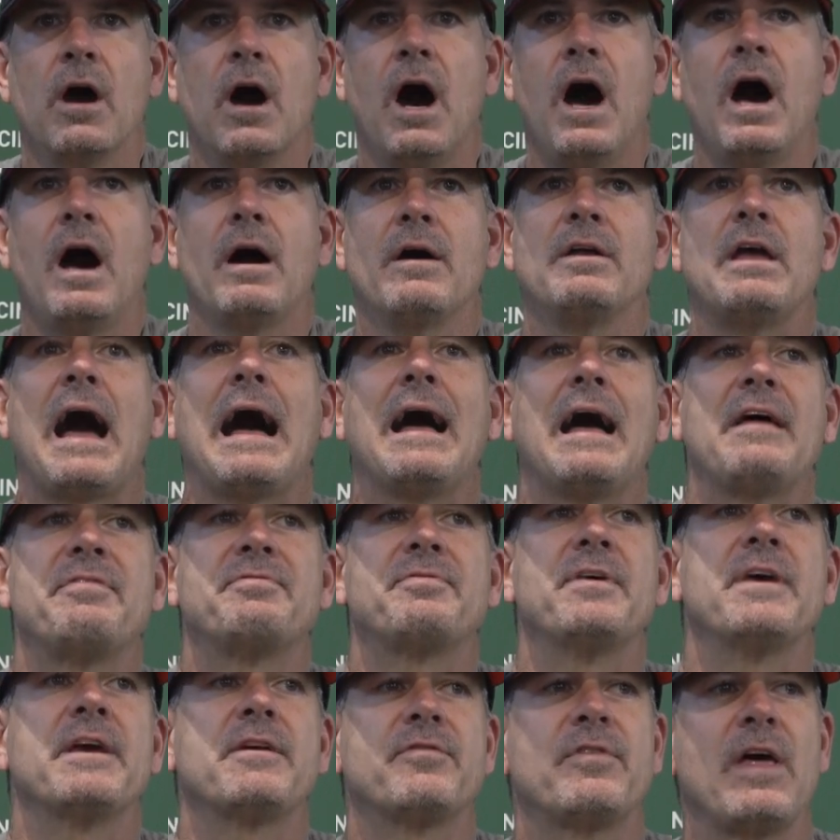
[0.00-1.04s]
I
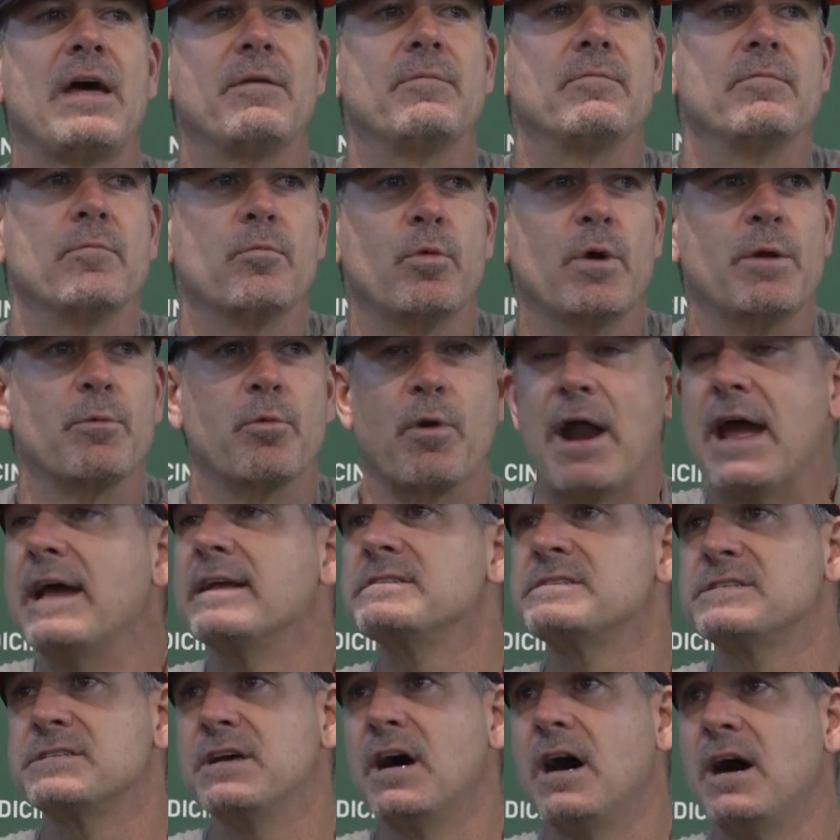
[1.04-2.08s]
think that we
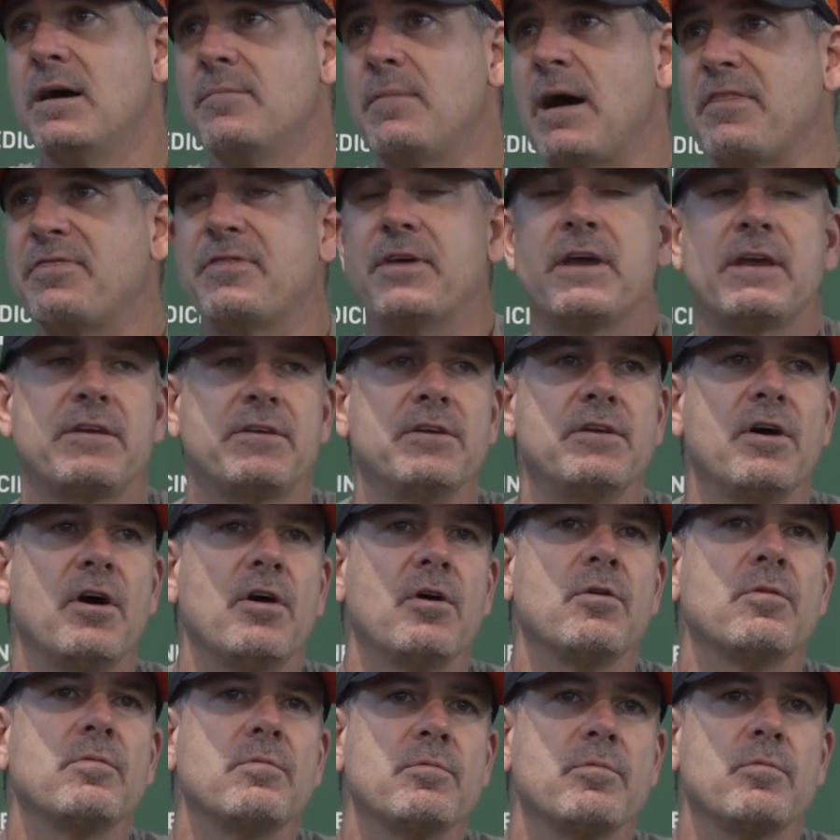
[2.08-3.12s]
ran some. I think,
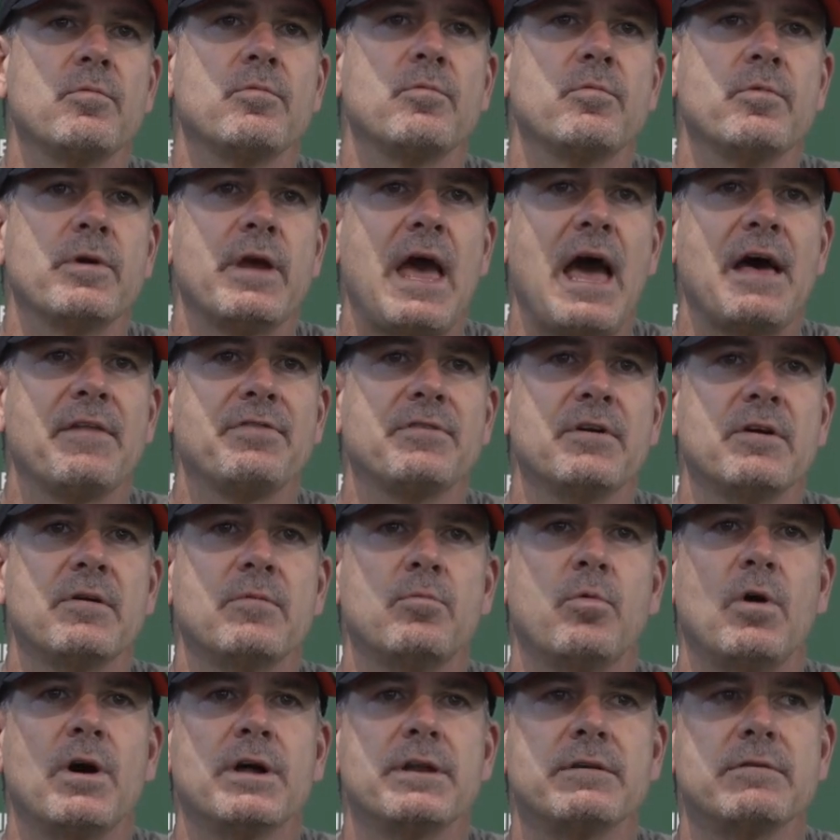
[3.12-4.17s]
we had the
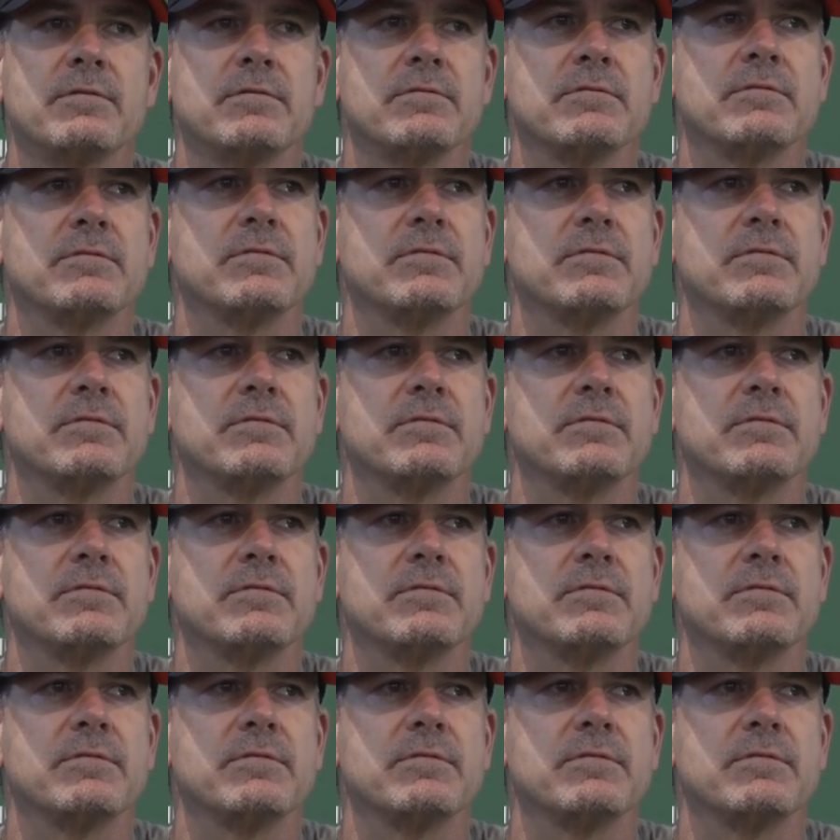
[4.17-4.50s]
one,